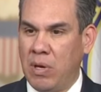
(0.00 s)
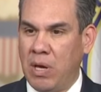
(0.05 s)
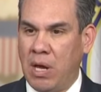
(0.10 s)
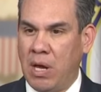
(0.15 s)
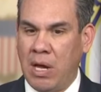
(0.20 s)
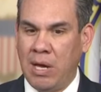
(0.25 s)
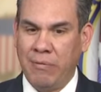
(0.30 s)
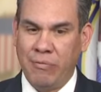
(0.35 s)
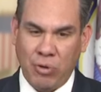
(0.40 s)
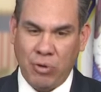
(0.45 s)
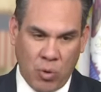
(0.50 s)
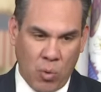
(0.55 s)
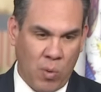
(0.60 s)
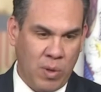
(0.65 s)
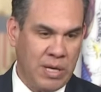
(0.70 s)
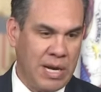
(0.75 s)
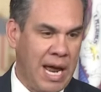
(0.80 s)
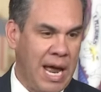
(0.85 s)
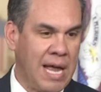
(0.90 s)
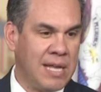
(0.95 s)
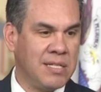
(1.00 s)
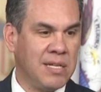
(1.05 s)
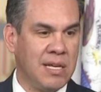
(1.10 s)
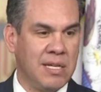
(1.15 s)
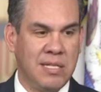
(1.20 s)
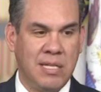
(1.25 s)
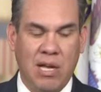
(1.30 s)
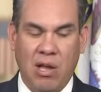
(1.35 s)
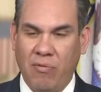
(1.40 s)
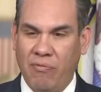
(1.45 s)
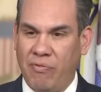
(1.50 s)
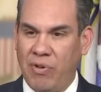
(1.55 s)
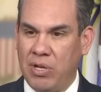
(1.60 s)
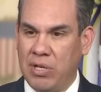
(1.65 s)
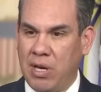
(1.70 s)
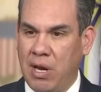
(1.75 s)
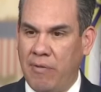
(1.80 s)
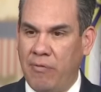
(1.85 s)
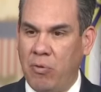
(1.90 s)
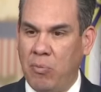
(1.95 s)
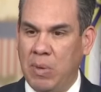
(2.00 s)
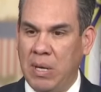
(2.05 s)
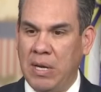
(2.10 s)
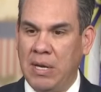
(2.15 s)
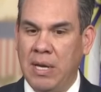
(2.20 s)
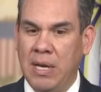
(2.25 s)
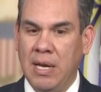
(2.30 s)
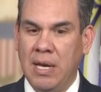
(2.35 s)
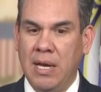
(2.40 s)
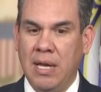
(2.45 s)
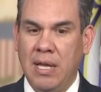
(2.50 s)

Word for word: Uh, if you're going to ask us to help fund government,